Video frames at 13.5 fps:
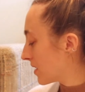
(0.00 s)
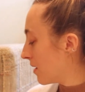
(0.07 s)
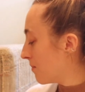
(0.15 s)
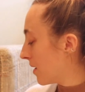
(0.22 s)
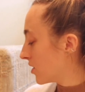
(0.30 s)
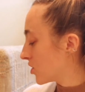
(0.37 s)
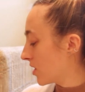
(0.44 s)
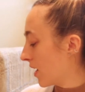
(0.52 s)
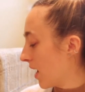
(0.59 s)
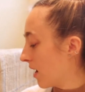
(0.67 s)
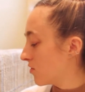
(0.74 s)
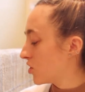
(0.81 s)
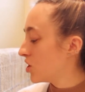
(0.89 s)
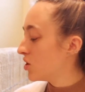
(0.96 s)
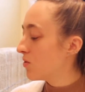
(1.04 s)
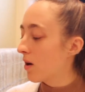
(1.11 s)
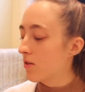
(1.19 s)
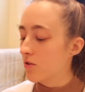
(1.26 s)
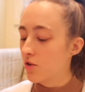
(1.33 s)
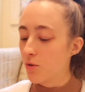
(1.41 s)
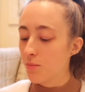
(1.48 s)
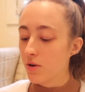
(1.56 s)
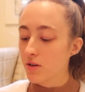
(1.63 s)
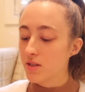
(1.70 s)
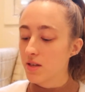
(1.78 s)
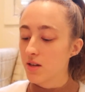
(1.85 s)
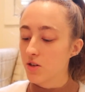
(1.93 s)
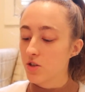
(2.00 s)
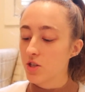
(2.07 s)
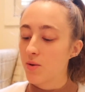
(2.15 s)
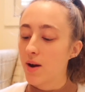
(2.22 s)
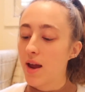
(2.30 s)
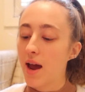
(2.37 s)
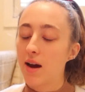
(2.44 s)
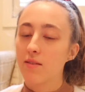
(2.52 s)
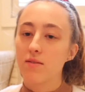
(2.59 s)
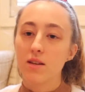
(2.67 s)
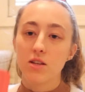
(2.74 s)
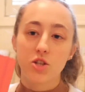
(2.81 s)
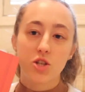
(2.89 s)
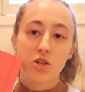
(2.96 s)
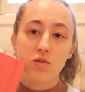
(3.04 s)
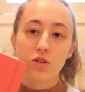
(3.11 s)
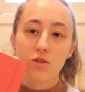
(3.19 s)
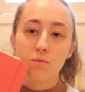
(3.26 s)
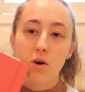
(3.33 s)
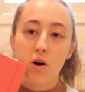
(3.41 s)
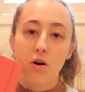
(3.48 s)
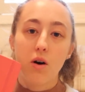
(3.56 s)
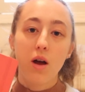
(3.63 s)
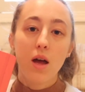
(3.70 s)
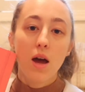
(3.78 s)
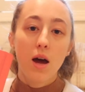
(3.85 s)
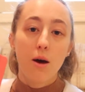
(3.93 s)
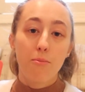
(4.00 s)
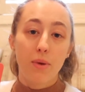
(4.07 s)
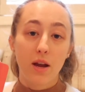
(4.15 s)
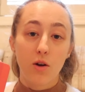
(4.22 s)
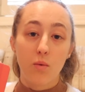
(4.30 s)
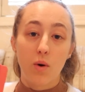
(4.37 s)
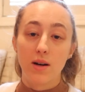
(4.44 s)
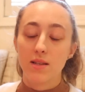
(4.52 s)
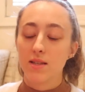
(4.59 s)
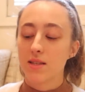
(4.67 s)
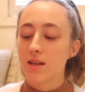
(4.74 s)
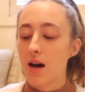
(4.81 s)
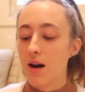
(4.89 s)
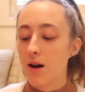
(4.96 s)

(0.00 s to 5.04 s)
I mentioned, I have two other notebooks here. So I have these two small pink ones.